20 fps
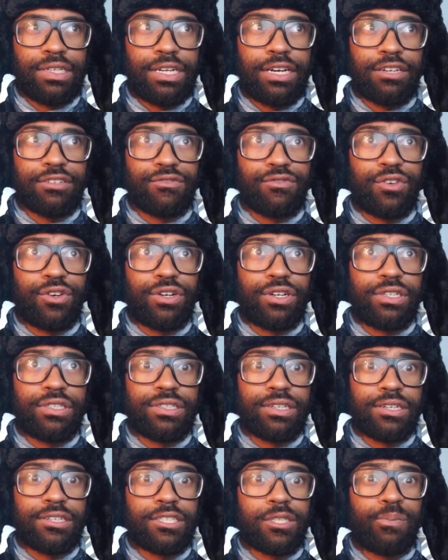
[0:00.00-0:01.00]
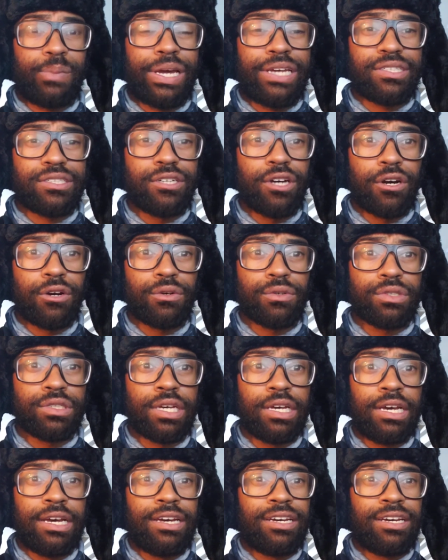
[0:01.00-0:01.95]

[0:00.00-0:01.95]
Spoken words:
Now, as far as space goes,